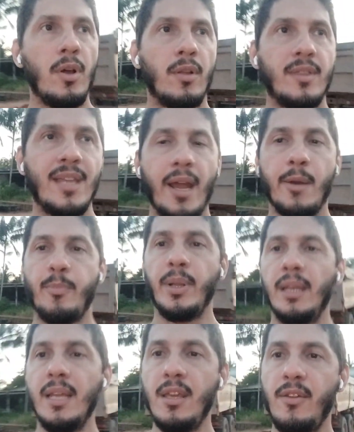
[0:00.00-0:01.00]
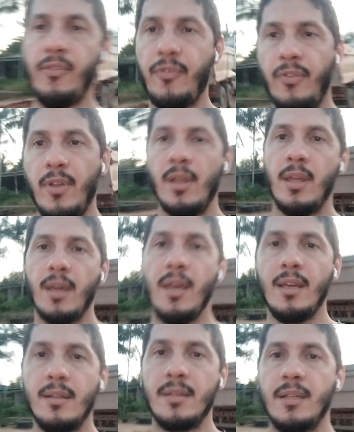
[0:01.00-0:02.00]
their belief
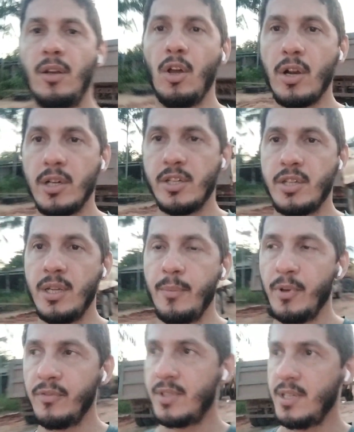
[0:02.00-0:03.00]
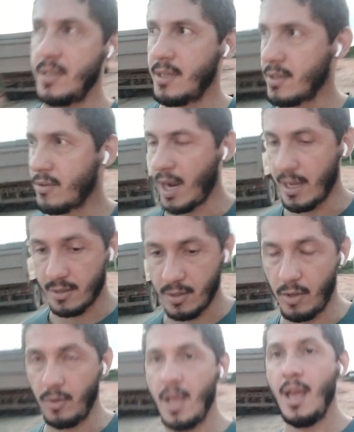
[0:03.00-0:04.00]
in the Lordship of Jesus Christ.
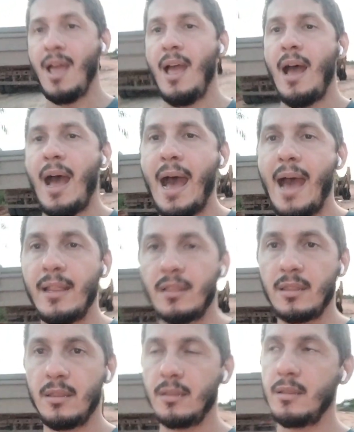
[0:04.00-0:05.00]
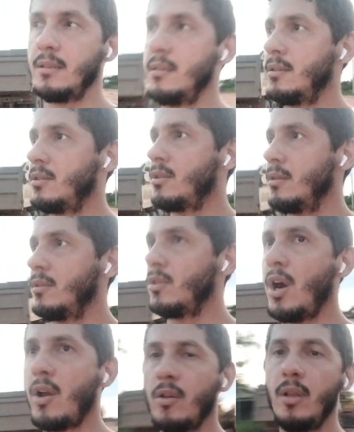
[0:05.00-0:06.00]
So I
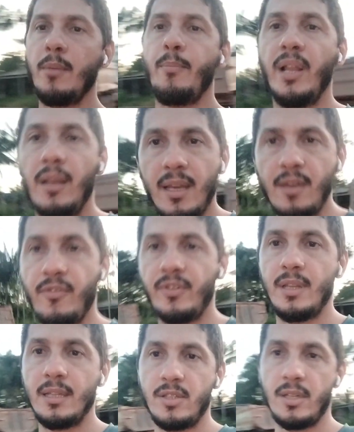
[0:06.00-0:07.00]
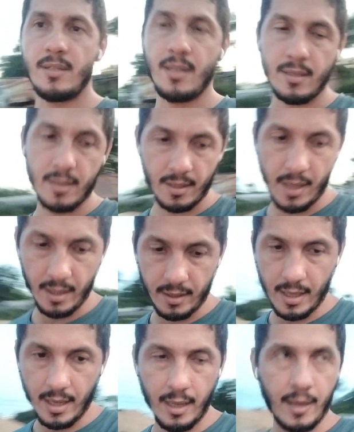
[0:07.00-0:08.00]
not only believe in the Jesus, in
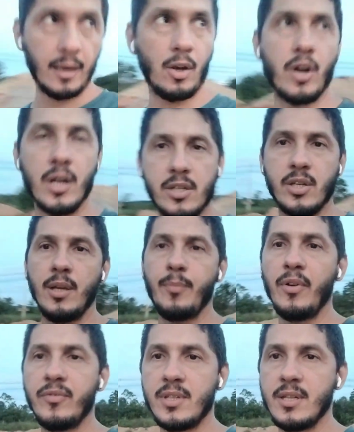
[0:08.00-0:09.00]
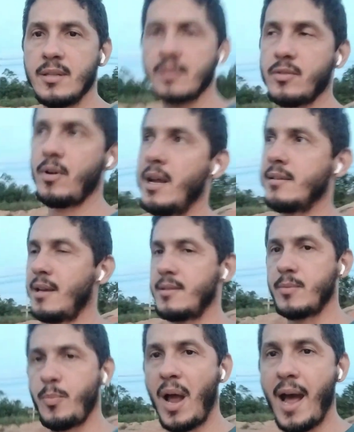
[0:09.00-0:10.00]
the Lordship of Jesus
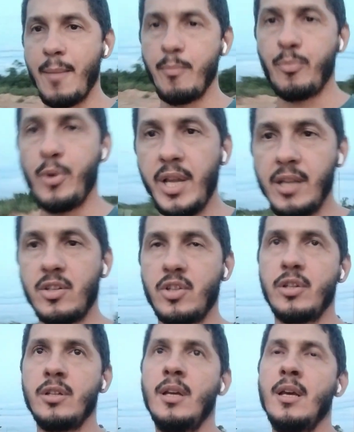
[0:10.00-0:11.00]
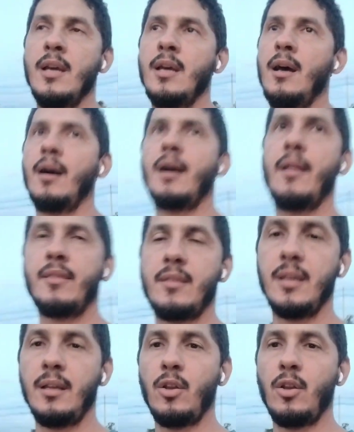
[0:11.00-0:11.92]
Christ. I preach the